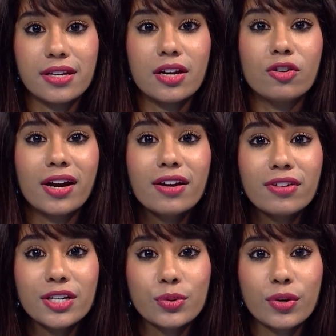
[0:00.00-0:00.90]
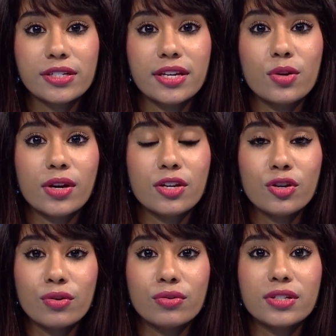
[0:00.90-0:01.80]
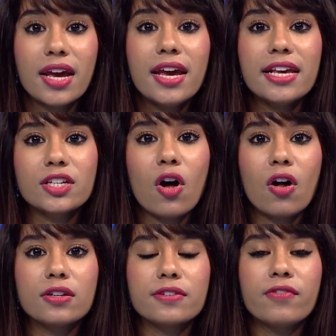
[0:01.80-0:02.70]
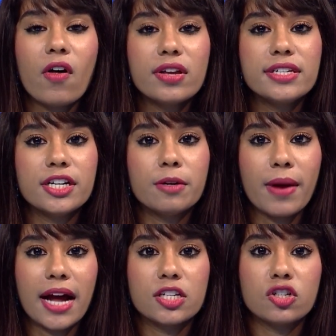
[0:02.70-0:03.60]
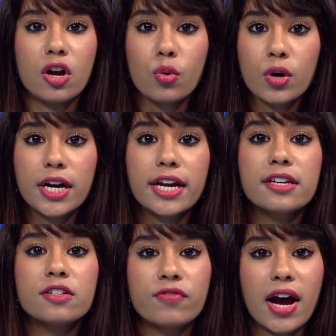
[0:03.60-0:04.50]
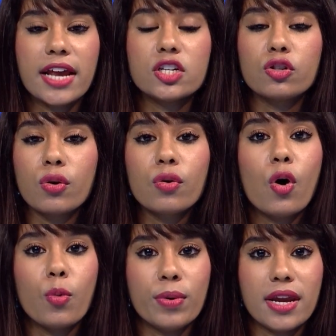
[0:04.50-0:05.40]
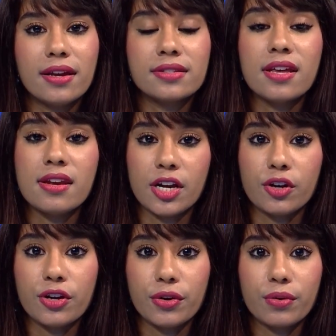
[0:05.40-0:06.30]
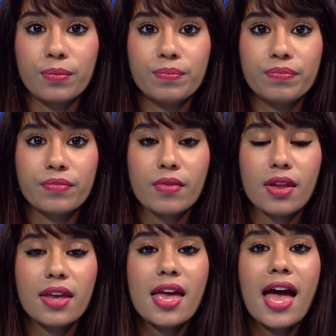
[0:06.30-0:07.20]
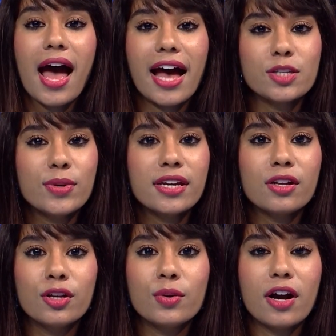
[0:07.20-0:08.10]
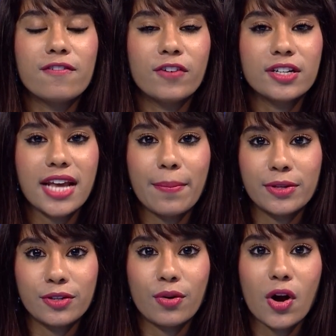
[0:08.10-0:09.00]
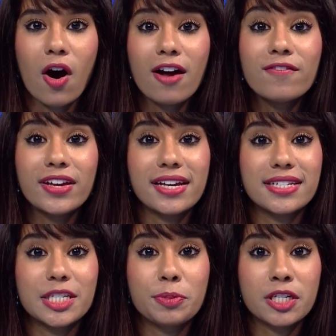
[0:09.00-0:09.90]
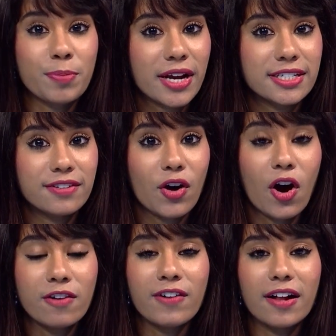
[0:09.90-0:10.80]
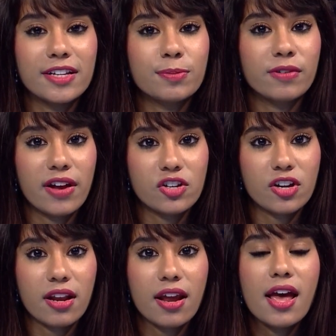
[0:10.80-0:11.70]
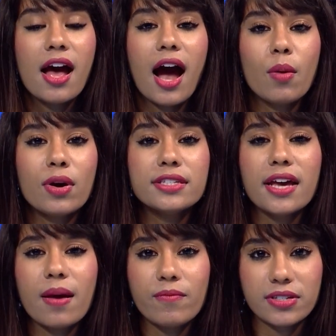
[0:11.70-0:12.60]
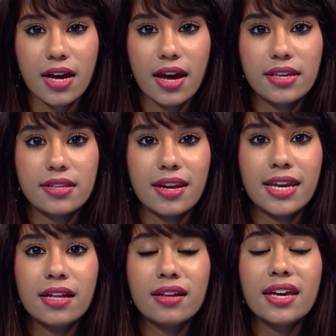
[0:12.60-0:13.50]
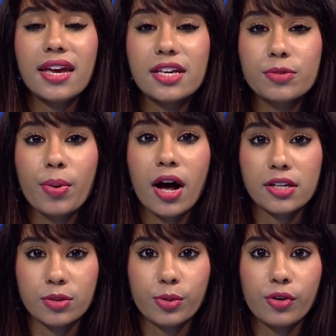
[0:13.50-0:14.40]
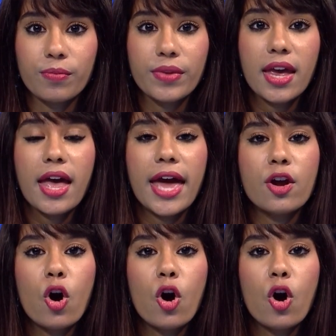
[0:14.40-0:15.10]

and a great resource that you can use is called volunteermatch.org to find local openings near you. As we conclude our first episode on VSC's perspective on violence prevention, I want to emphasize that healing is possible and